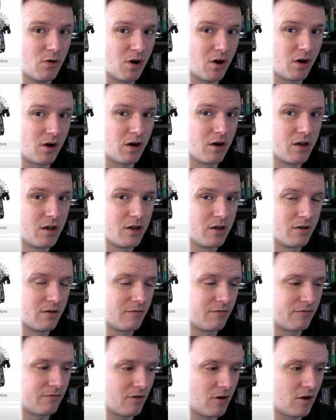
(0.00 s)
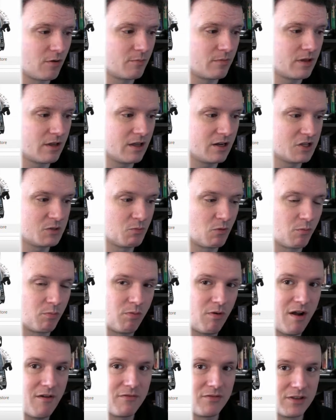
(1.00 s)
are from. It is more
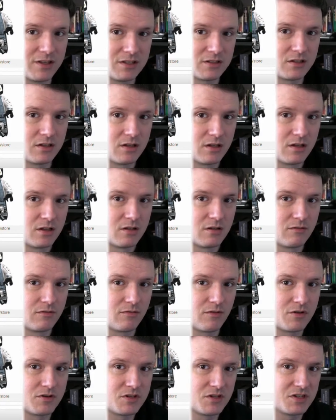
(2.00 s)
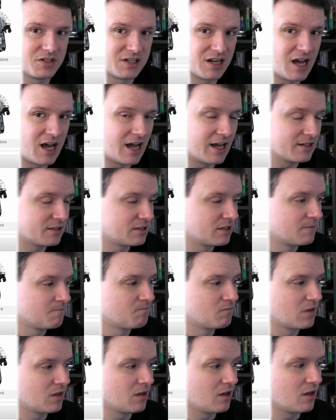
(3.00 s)
prevalent versus not.
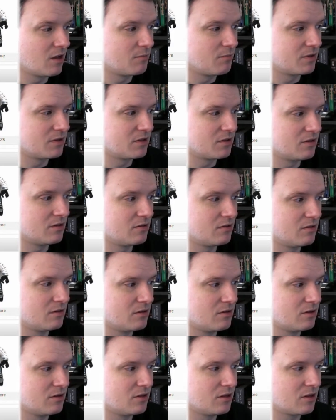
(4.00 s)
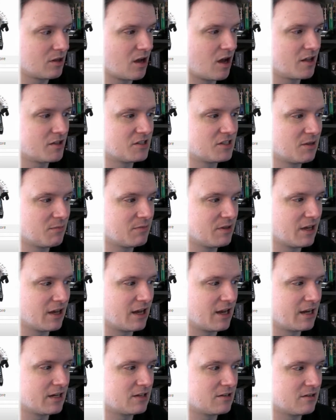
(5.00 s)
But the concept
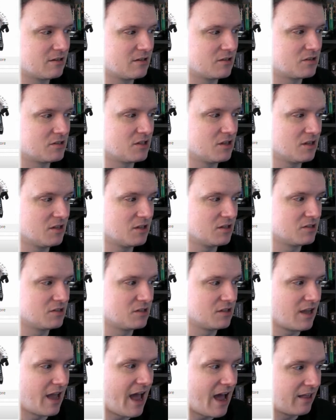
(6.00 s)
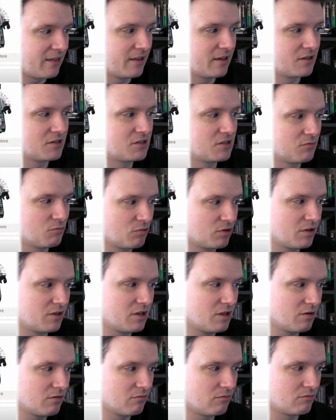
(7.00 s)
behind this is Alex, one of
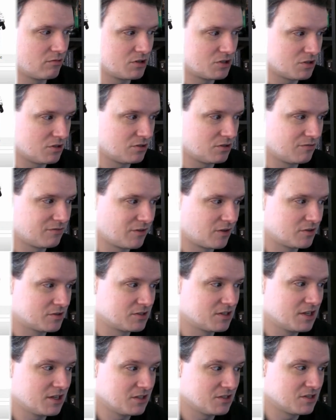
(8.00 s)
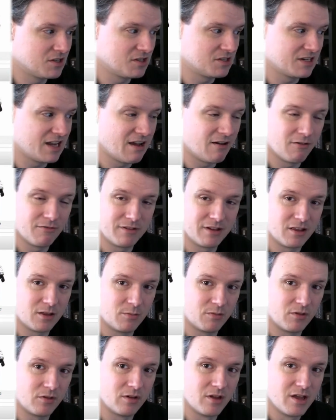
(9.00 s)
the original default skins, is now
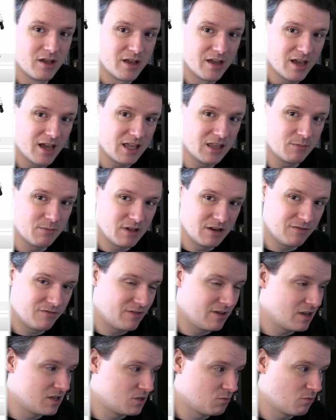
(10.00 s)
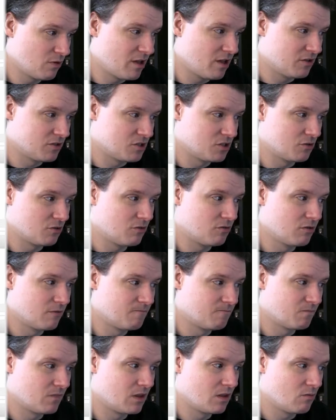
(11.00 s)
available in the minifig as well. So
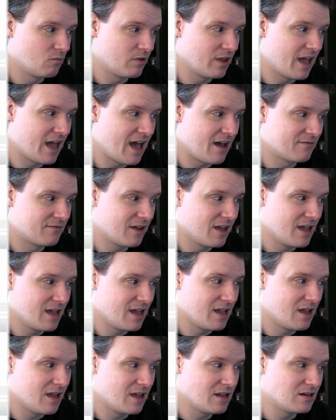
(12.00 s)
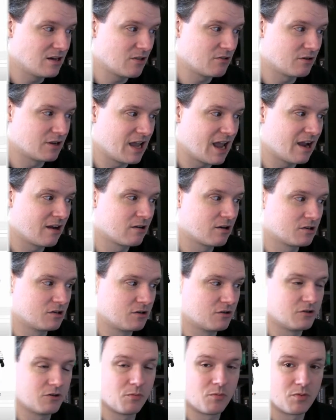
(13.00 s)
we have another
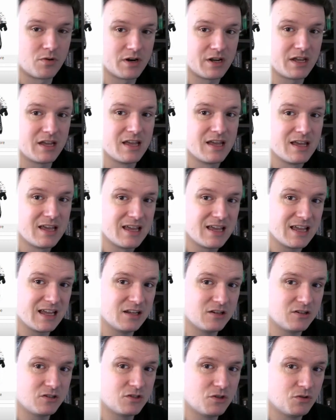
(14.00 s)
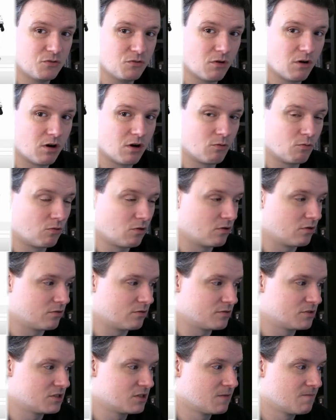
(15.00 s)
character to bring into our
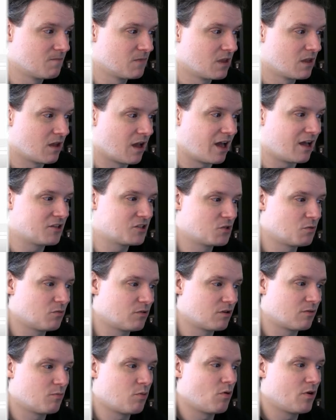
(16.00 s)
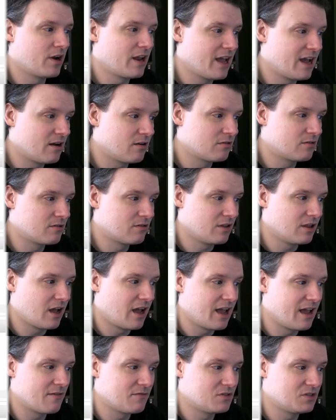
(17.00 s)
worlds. I also want to point out that
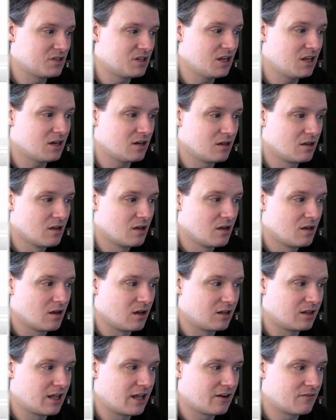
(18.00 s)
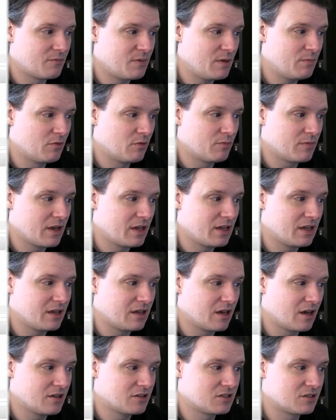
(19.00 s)
I have seen a lot of people making
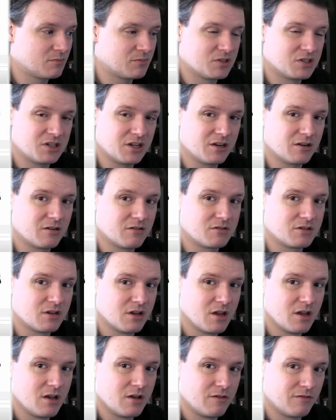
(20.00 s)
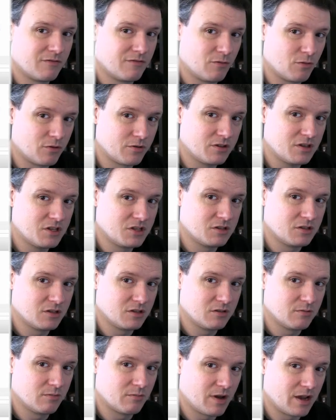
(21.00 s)
custom stickers for these
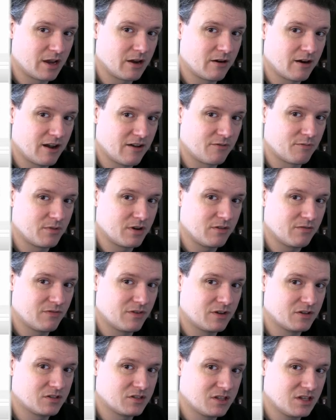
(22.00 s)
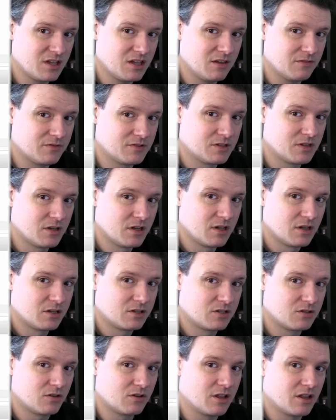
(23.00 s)
Minecraft minifig Steves
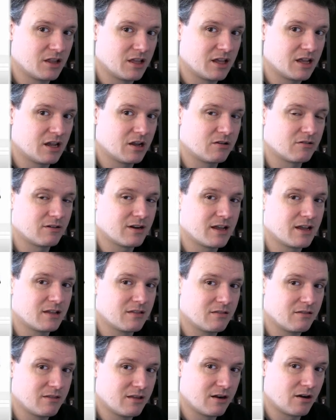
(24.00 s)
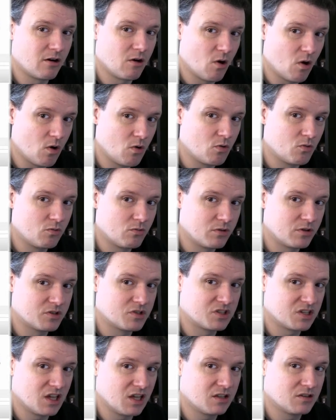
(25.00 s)
so that they can create their own
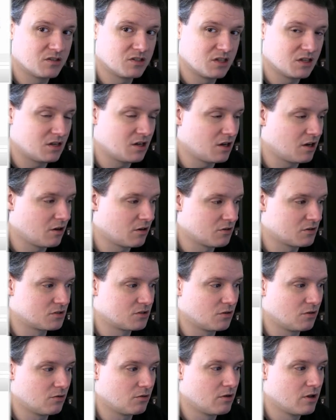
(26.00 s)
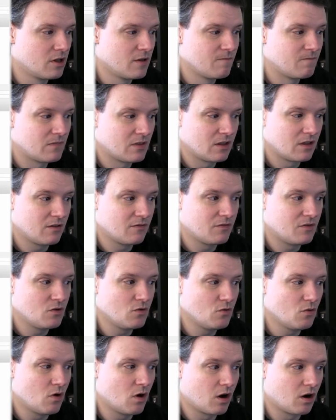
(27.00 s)
skins in here. So if
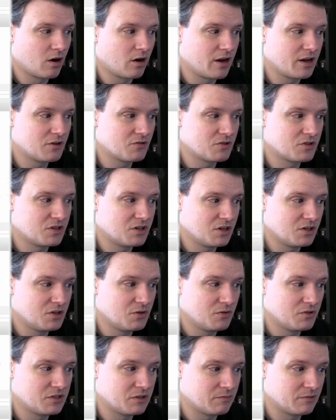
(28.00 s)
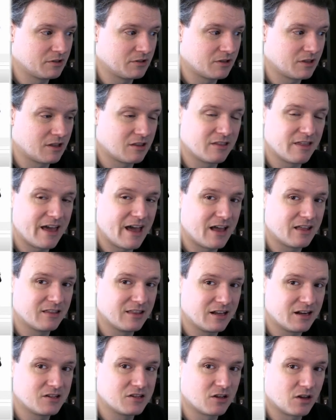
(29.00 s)
you are interested in doing something like that,
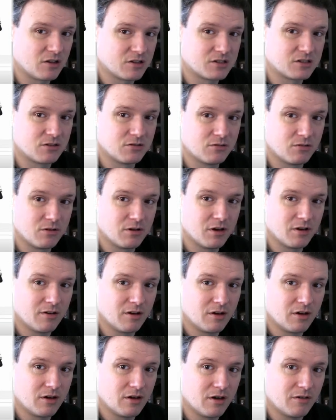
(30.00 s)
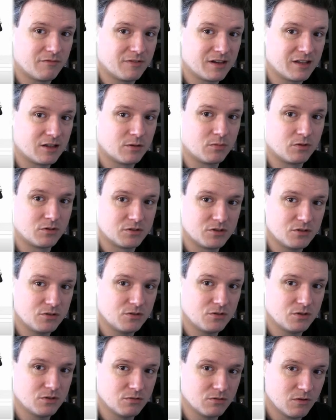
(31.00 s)
that is also available to
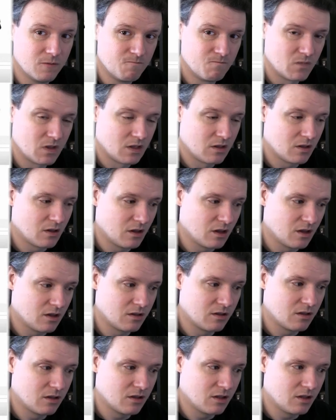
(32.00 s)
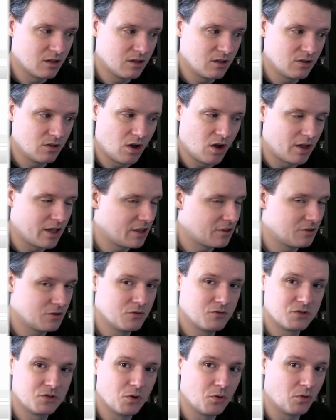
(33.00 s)
you. All you have to
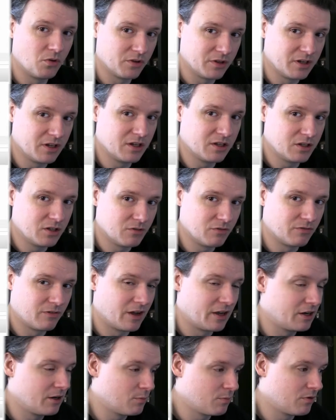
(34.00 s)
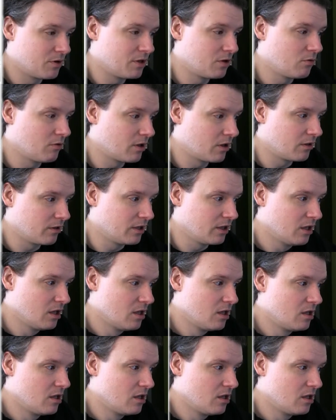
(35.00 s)
do is Google it. You'll find it pretty quickly.